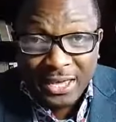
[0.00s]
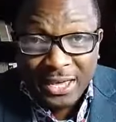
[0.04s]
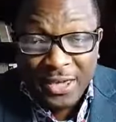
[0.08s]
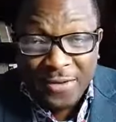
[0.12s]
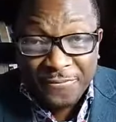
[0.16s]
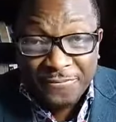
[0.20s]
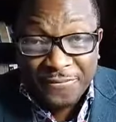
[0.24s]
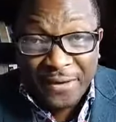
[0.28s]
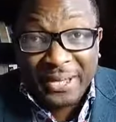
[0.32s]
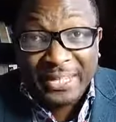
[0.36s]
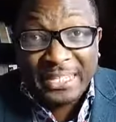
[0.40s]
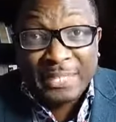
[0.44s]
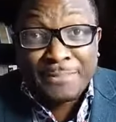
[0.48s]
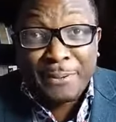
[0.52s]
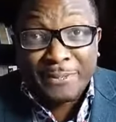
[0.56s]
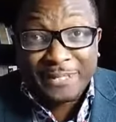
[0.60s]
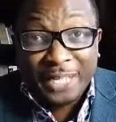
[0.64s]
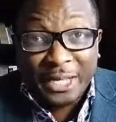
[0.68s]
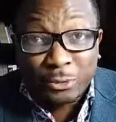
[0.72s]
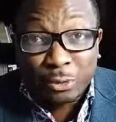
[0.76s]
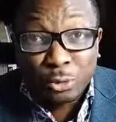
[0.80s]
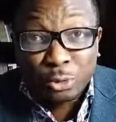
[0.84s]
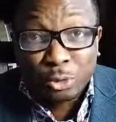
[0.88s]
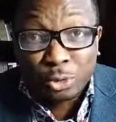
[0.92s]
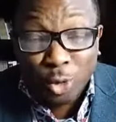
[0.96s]
In fact, it's
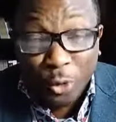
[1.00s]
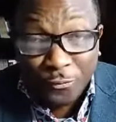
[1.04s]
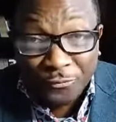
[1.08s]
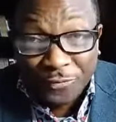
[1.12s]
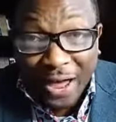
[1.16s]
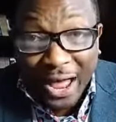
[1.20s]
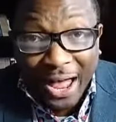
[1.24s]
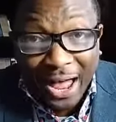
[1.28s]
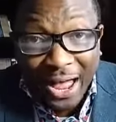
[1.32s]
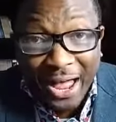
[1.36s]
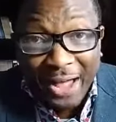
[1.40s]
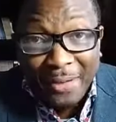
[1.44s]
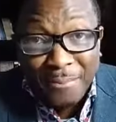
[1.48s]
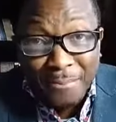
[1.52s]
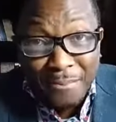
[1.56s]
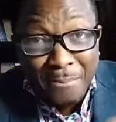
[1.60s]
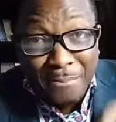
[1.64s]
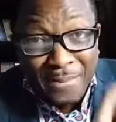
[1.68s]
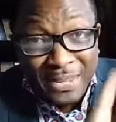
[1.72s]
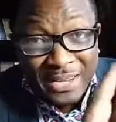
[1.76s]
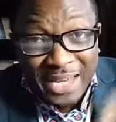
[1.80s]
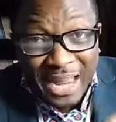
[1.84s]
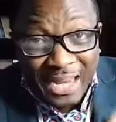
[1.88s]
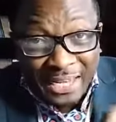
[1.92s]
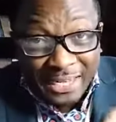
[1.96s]
better to suffer
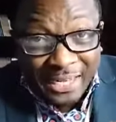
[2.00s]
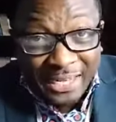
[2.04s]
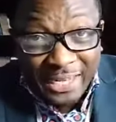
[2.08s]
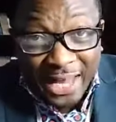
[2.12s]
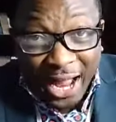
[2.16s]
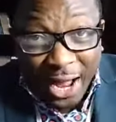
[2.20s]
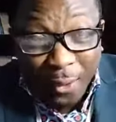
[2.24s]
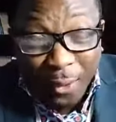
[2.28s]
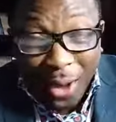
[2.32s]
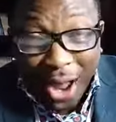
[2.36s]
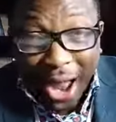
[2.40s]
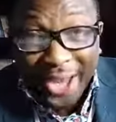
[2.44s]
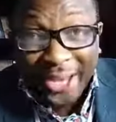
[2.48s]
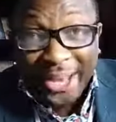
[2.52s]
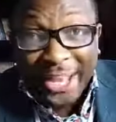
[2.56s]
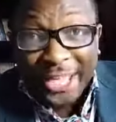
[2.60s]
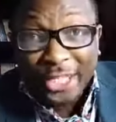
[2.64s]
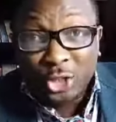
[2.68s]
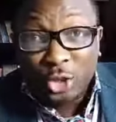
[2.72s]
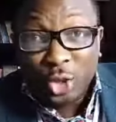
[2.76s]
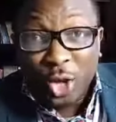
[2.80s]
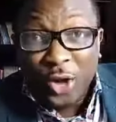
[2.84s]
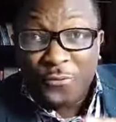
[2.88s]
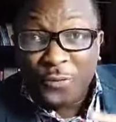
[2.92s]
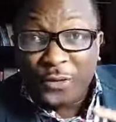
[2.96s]
immediately now and
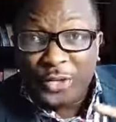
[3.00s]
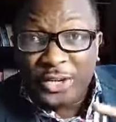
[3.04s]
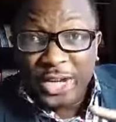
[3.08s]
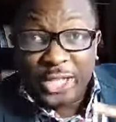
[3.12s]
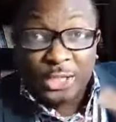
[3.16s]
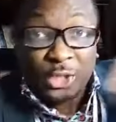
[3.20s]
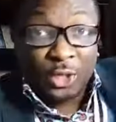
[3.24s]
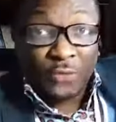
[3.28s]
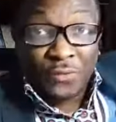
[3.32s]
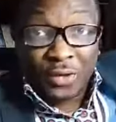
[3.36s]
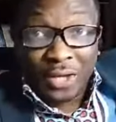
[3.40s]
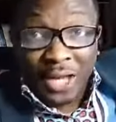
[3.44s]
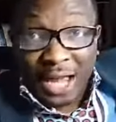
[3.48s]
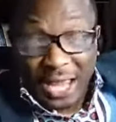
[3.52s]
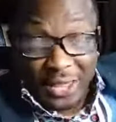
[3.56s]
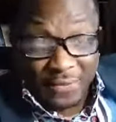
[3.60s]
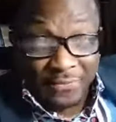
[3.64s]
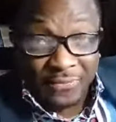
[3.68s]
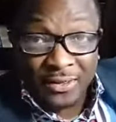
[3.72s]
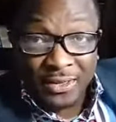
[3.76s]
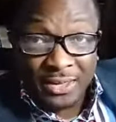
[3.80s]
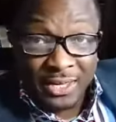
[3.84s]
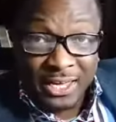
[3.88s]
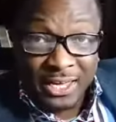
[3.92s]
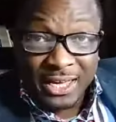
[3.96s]
enjoy for the rest of your
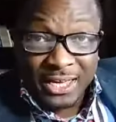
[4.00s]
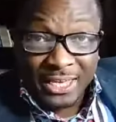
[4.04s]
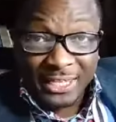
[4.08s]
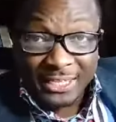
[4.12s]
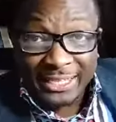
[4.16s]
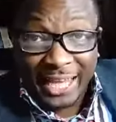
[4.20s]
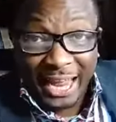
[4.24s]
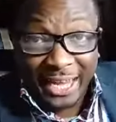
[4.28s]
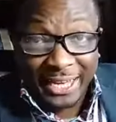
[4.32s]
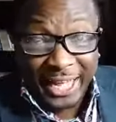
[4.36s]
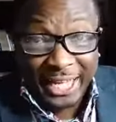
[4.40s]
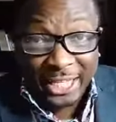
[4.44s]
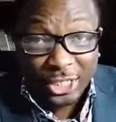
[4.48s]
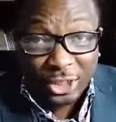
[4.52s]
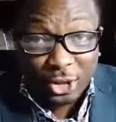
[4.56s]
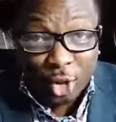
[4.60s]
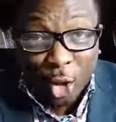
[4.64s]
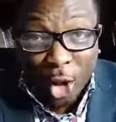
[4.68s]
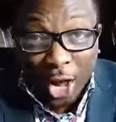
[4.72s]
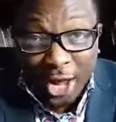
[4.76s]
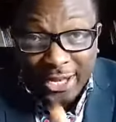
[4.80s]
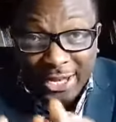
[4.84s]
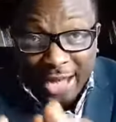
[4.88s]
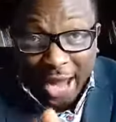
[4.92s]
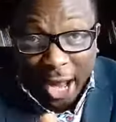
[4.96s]
life than
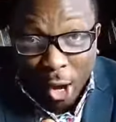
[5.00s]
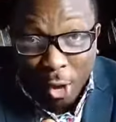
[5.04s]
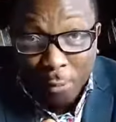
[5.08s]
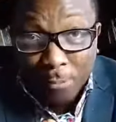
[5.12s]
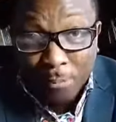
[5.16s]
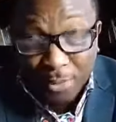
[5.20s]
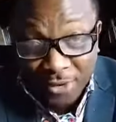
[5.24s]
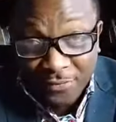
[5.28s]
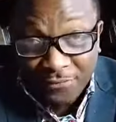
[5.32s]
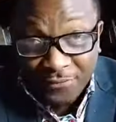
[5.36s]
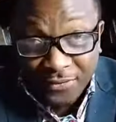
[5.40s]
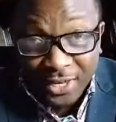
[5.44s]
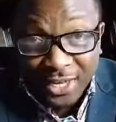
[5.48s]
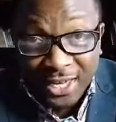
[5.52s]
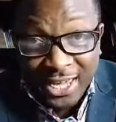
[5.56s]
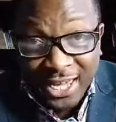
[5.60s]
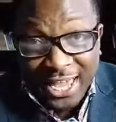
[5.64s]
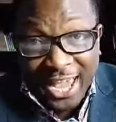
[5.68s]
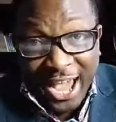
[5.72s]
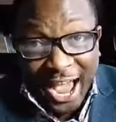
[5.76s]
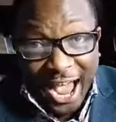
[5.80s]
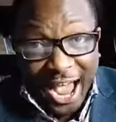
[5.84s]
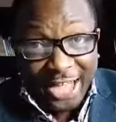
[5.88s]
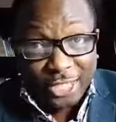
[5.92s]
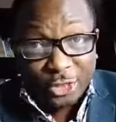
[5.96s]
enjoy now briefly
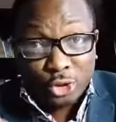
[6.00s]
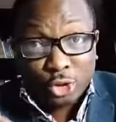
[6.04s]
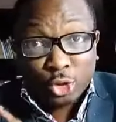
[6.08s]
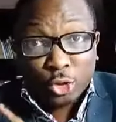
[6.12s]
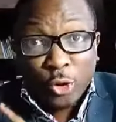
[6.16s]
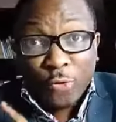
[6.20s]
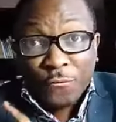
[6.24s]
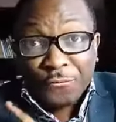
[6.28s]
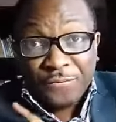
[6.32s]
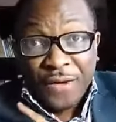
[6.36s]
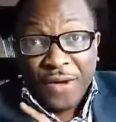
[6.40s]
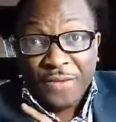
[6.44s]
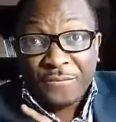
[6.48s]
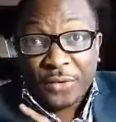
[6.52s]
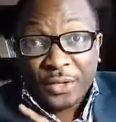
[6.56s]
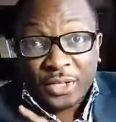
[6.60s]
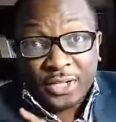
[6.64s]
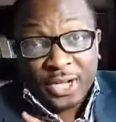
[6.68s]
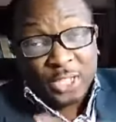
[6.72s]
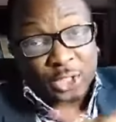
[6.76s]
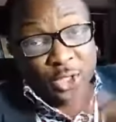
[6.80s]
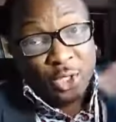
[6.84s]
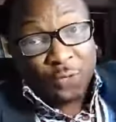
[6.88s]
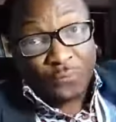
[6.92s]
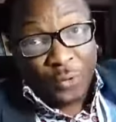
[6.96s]
and suffer for the
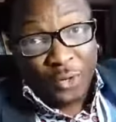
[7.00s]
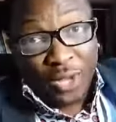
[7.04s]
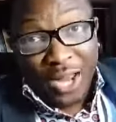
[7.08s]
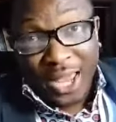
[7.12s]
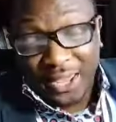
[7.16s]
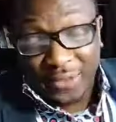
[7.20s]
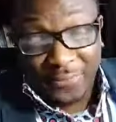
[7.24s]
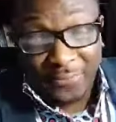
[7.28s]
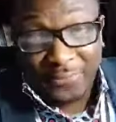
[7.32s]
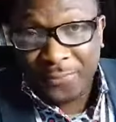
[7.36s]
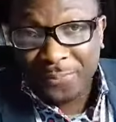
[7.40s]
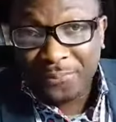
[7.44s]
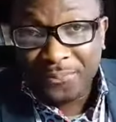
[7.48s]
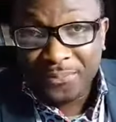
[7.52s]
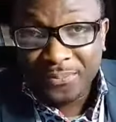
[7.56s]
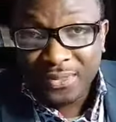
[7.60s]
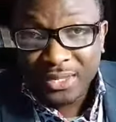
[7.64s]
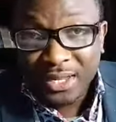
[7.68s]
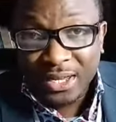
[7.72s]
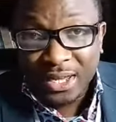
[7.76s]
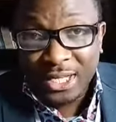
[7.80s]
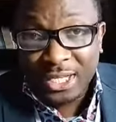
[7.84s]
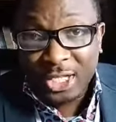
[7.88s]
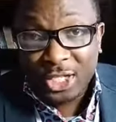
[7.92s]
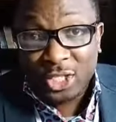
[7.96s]
rest of your
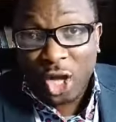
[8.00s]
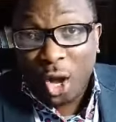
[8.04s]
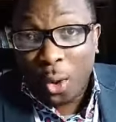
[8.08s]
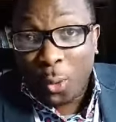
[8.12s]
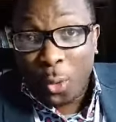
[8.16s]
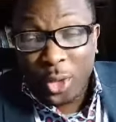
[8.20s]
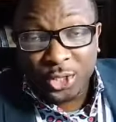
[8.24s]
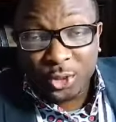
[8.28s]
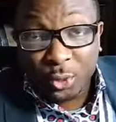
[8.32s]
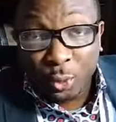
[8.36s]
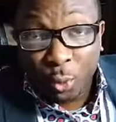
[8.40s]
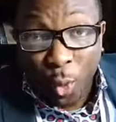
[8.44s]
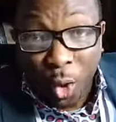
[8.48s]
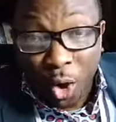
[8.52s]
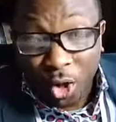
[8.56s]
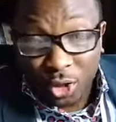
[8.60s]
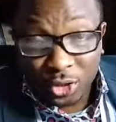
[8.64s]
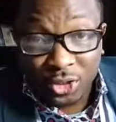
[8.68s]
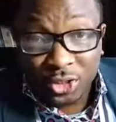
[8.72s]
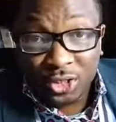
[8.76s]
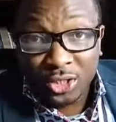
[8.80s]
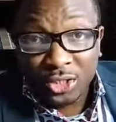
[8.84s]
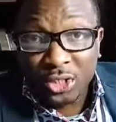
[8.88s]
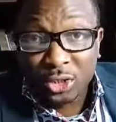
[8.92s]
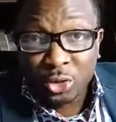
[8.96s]
life. It is always
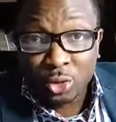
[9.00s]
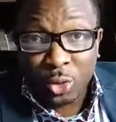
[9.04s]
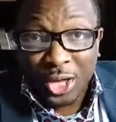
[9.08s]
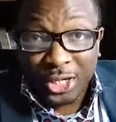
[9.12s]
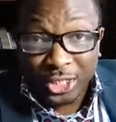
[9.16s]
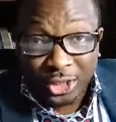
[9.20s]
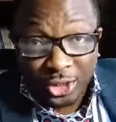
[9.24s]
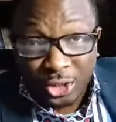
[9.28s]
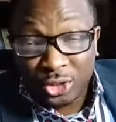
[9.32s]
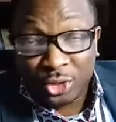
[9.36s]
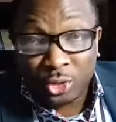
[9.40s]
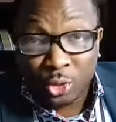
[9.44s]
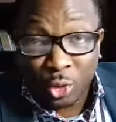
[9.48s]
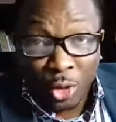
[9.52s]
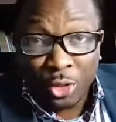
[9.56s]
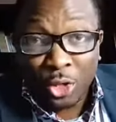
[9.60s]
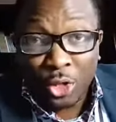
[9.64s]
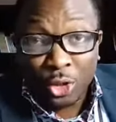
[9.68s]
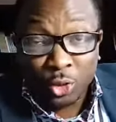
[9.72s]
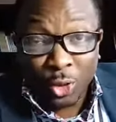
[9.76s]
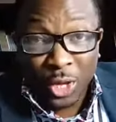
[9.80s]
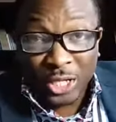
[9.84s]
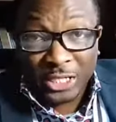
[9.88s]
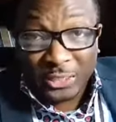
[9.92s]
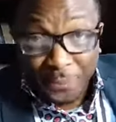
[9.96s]
worse to
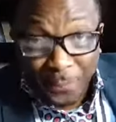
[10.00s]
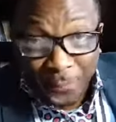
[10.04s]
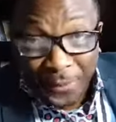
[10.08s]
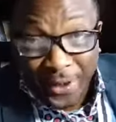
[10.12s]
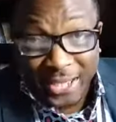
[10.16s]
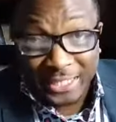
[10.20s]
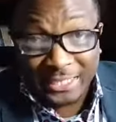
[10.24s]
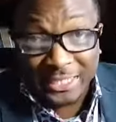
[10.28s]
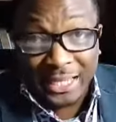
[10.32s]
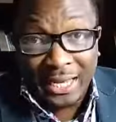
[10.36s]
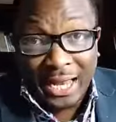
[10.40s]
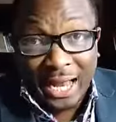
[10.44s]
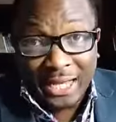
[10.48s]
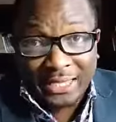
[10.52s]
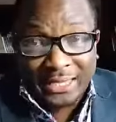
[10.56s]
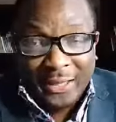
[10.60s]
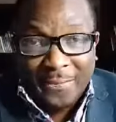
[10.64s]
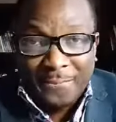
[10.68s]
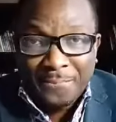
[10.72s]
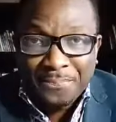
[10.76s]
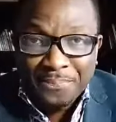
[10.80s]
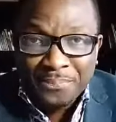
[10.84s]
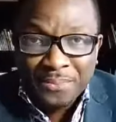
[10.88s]
experience the latter.